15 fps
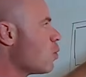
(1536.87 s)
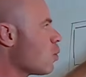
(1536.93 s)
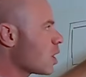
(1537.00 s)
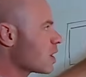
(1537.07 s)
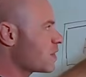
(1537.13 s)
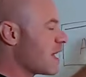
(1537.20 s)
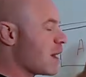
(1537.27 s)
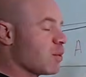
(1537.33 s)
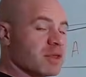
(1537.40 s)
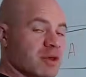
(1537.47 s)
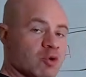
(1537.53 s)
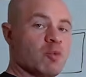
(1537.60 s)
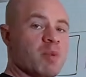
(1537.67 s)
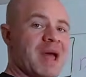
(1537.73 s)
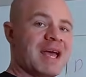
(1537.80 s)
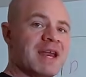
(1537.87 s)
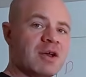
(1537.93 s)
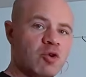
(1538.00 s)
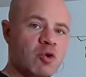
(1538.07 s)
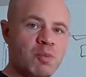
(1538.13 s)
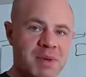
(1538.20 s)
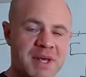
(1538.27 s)
work that with a group A and a
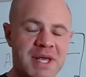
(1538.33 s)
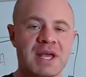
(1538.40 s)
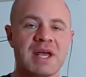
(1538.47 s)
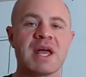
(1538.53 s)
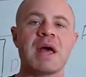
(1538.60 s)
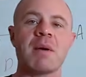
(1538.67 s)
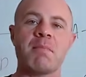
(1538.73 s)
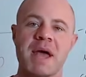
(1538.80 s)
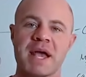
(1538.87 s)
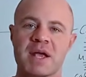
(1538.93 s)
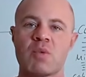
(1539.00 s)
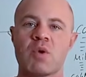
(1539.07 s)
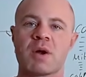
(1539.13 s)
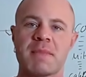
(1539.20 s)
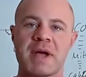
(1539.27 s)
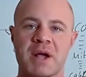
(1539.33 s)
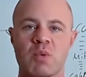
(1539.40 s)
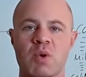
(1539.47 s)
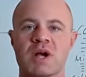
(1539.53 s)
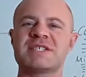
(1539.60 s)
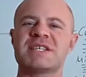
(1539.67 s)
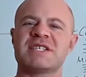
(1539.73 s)
group B and make it work,
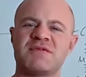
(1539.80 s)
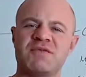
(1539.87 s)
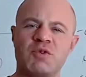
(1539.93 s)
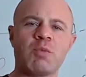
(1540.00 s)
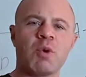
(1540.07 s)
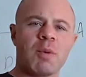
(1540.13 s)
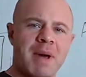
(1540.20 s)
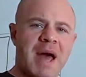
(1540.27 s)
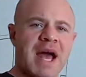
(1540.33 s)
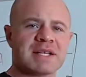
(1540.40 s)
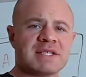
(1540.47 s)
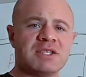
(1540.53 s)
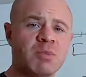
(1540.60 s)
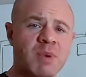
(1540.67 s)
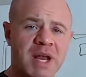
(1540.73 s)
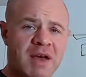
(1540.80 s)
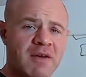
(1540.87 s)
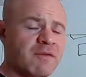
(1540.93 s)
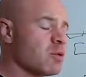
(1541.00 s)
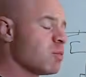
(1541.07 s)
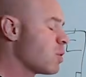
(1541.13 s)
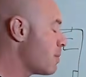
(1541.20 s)
because there's a few more bags. And you might have a few